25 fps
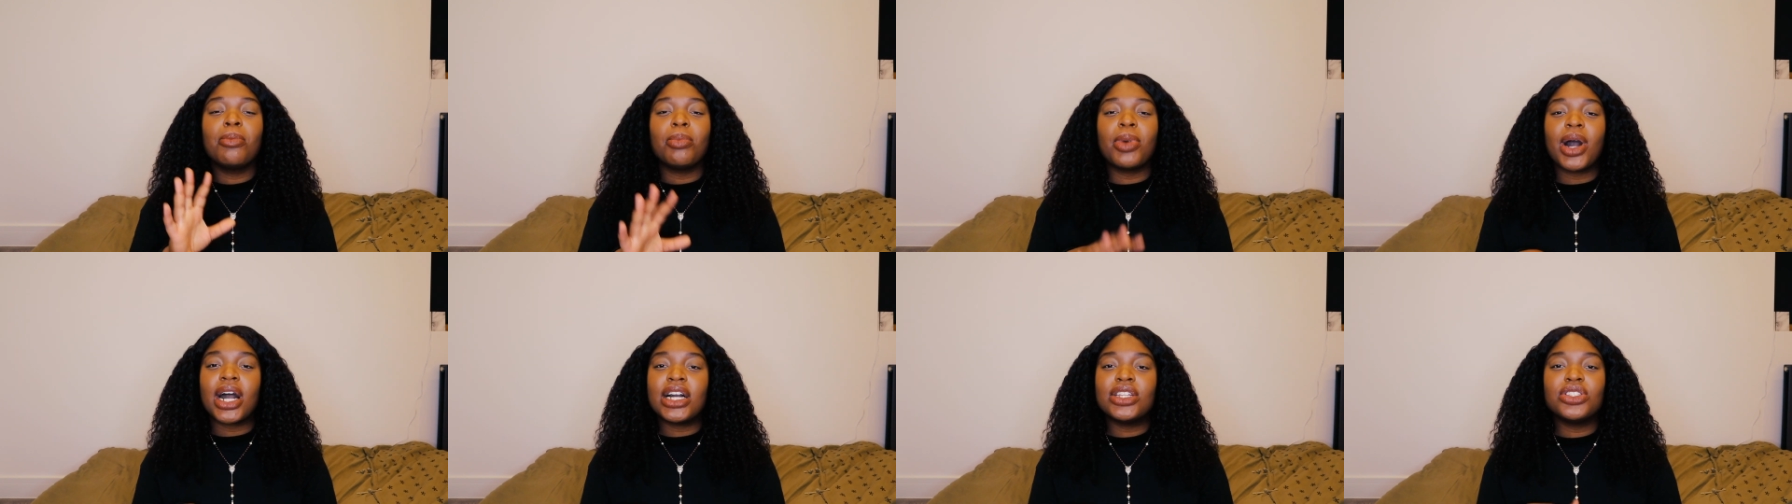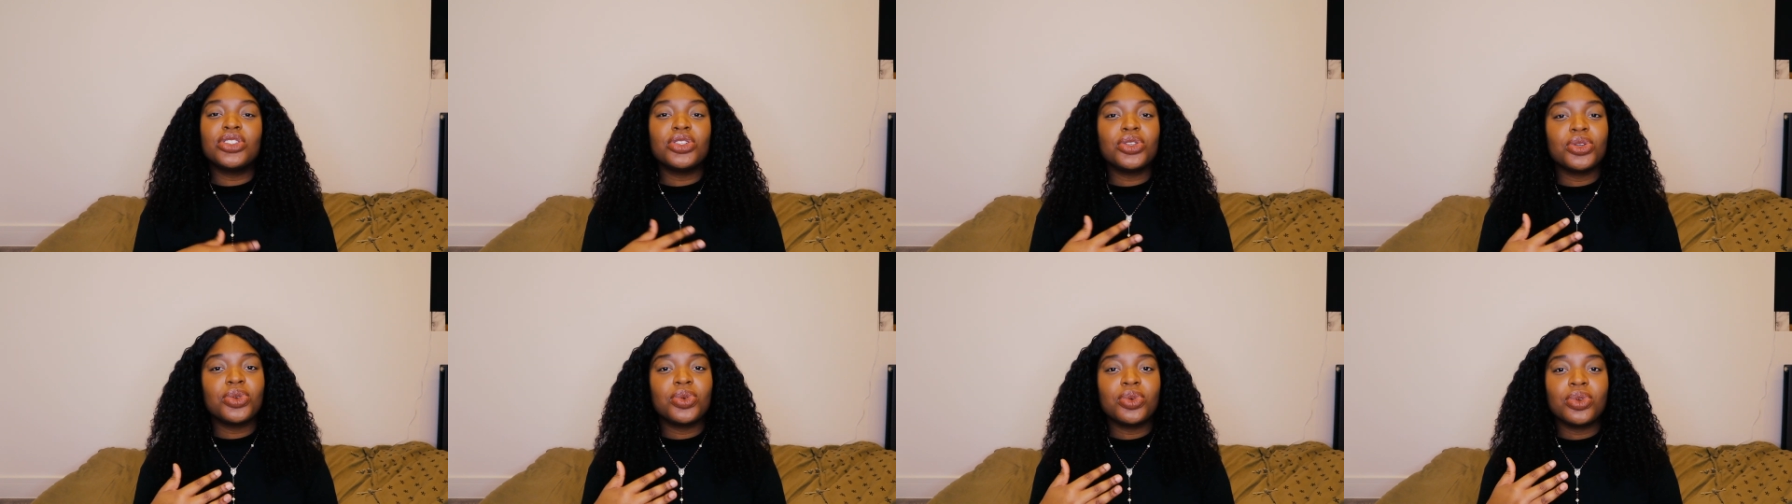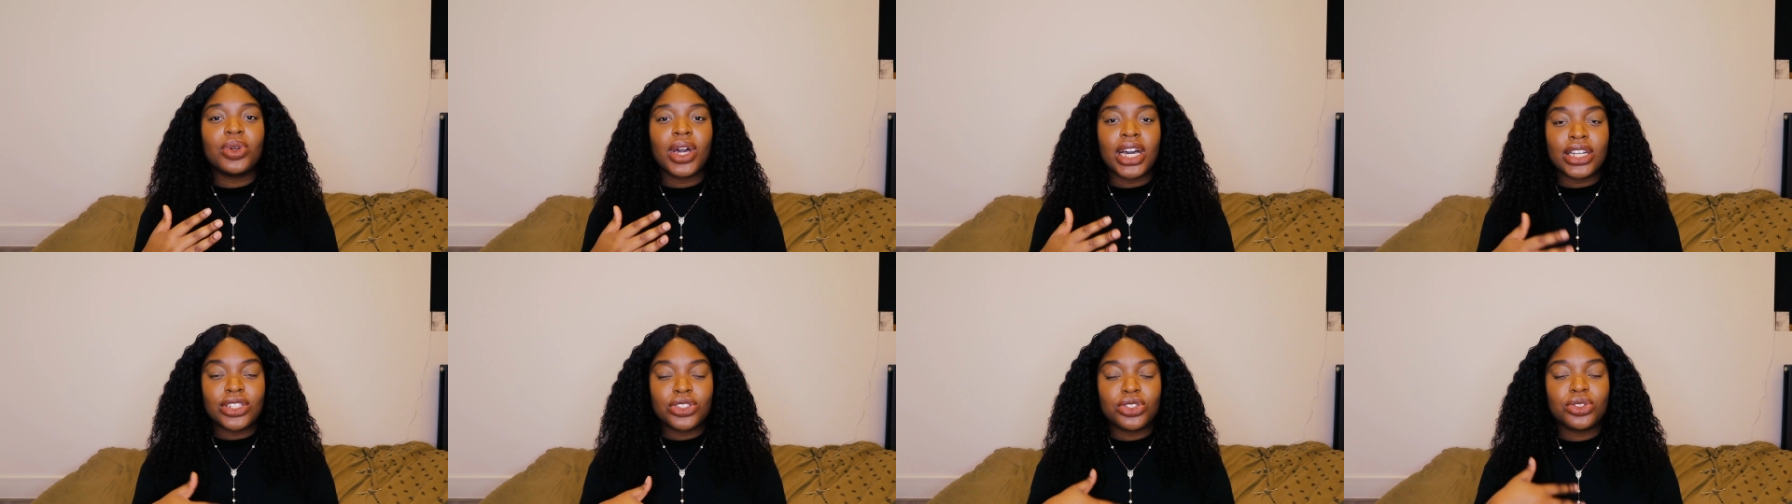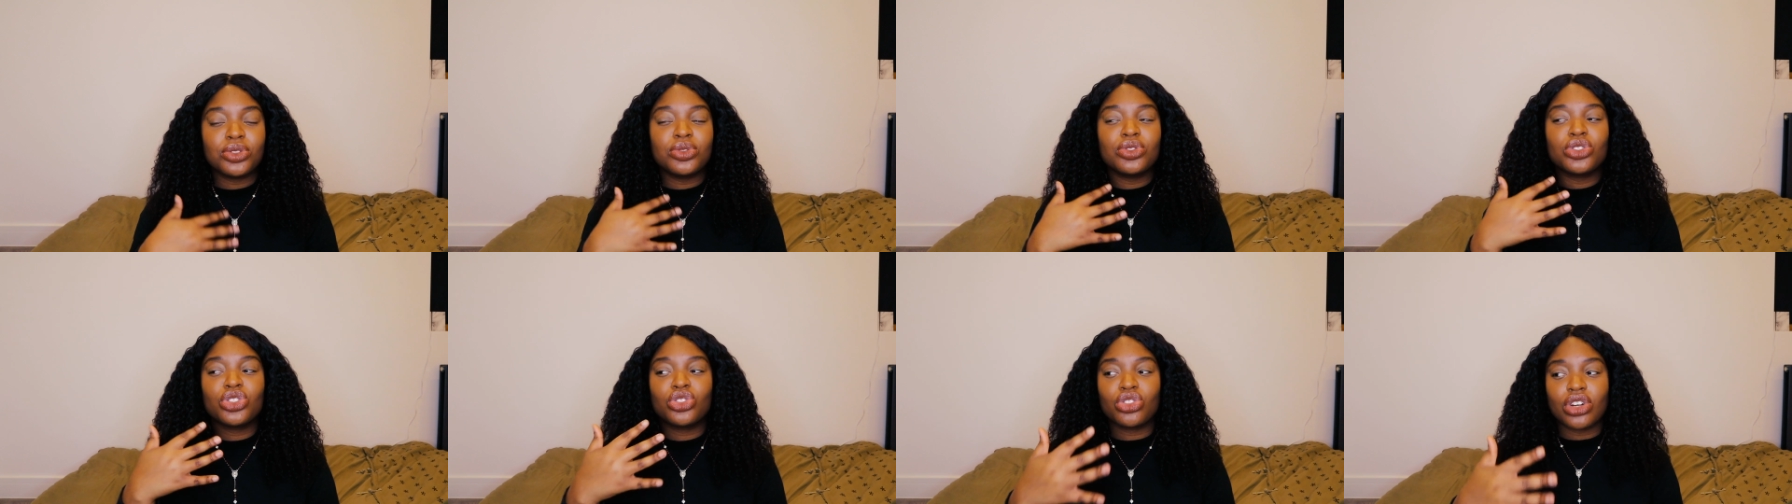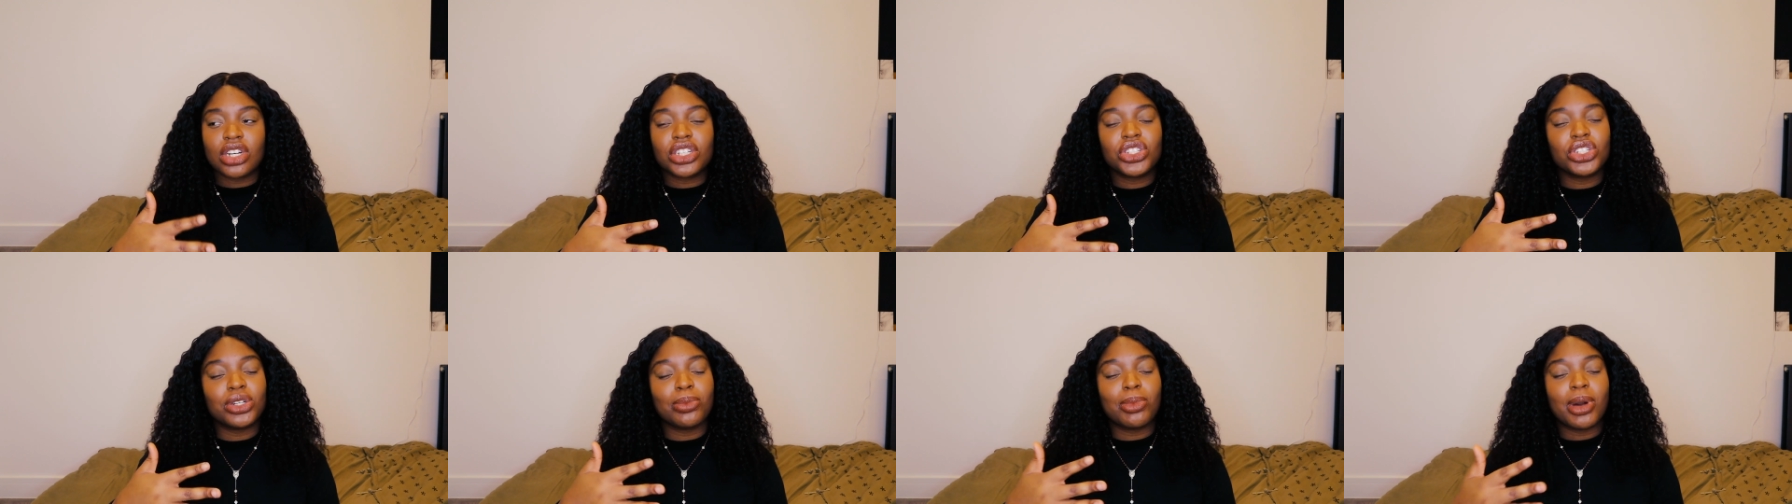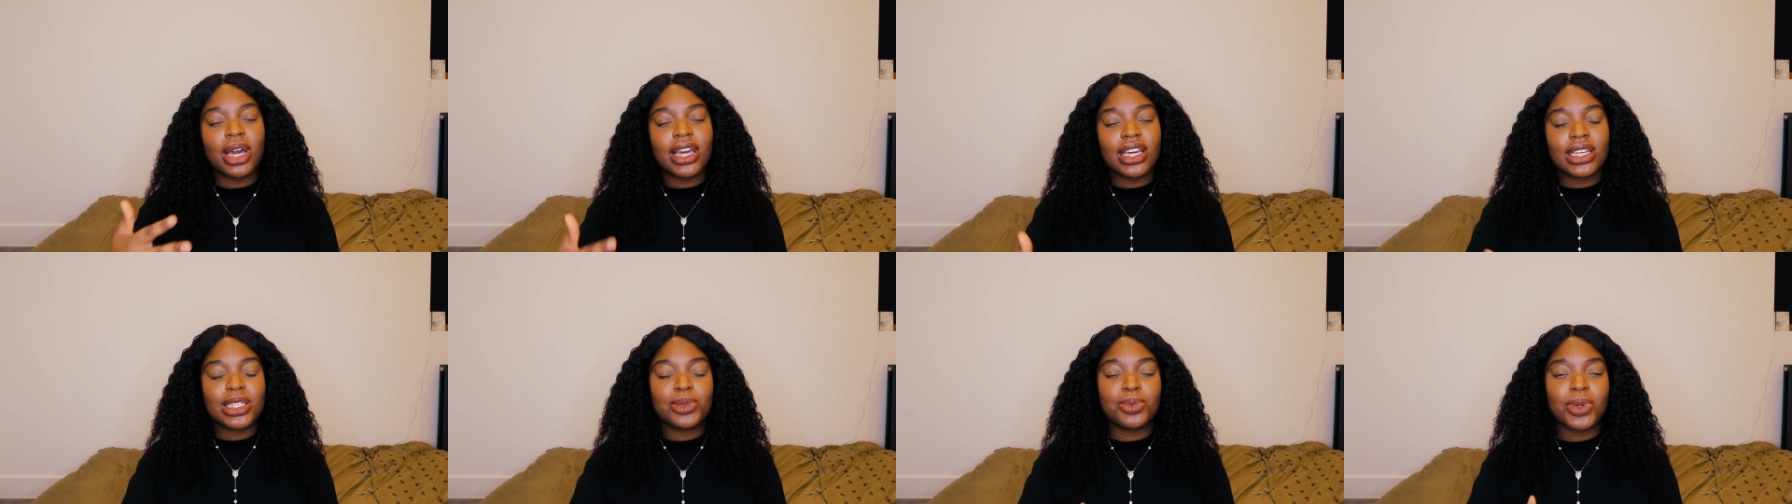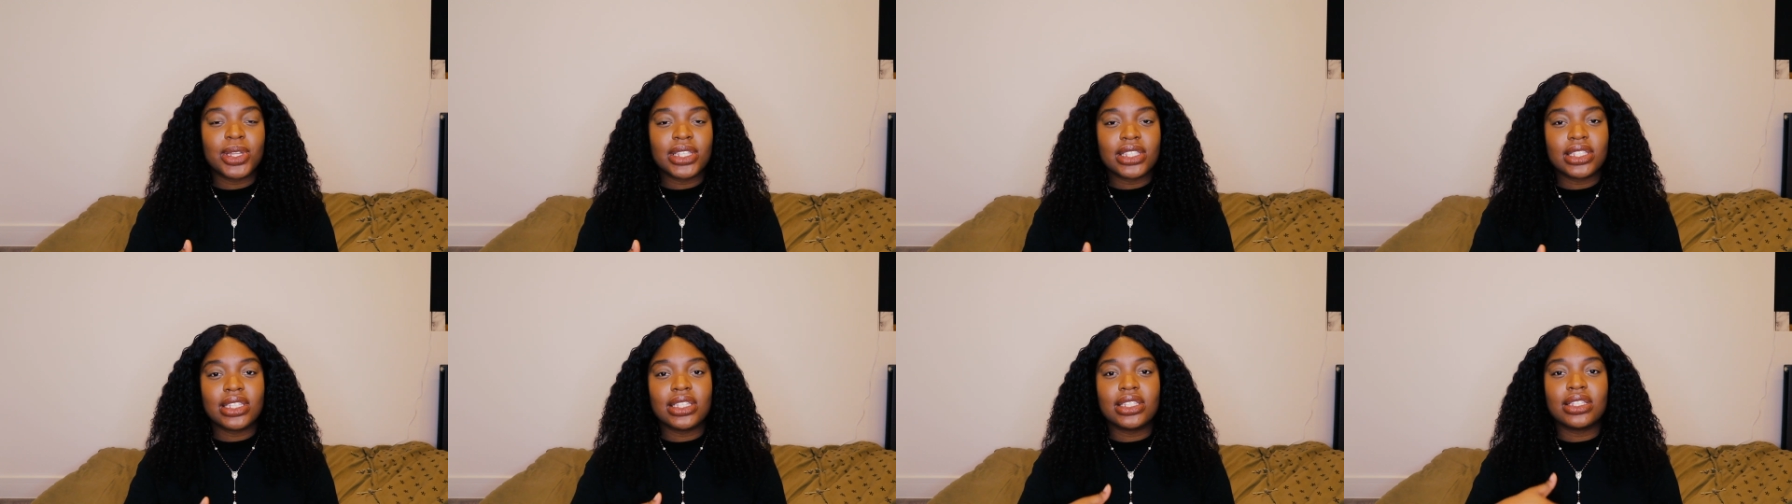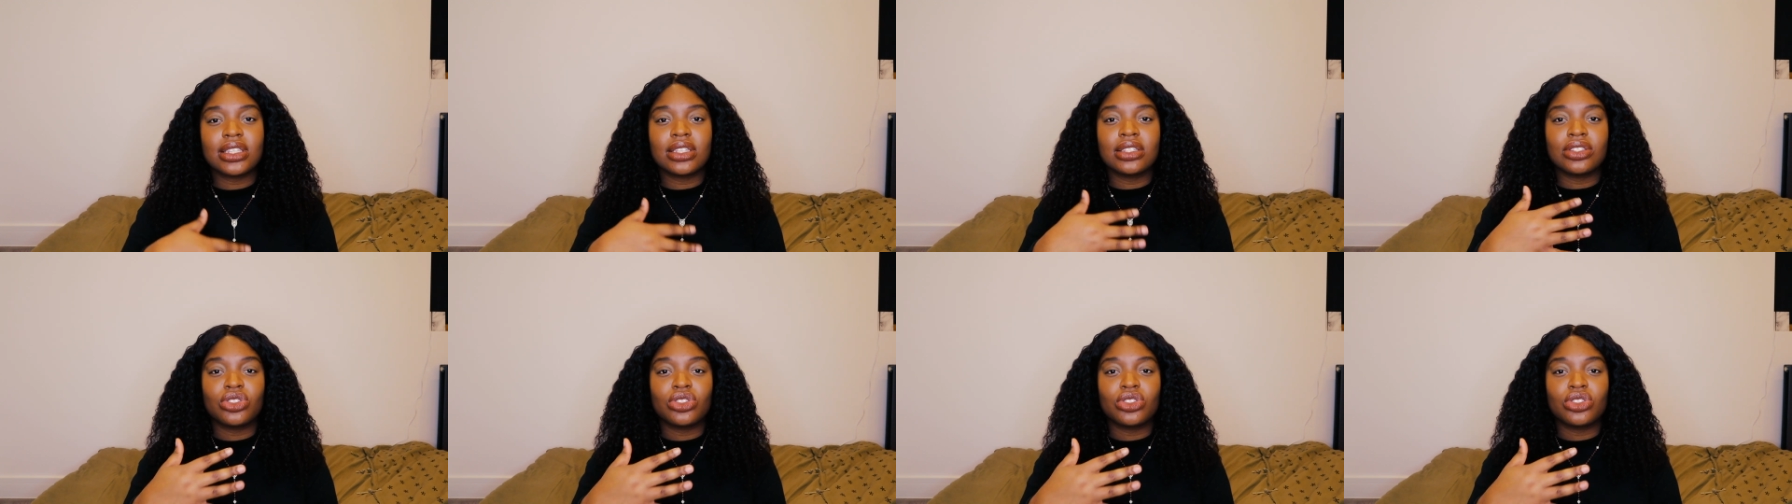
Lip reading: but I do structure my expenses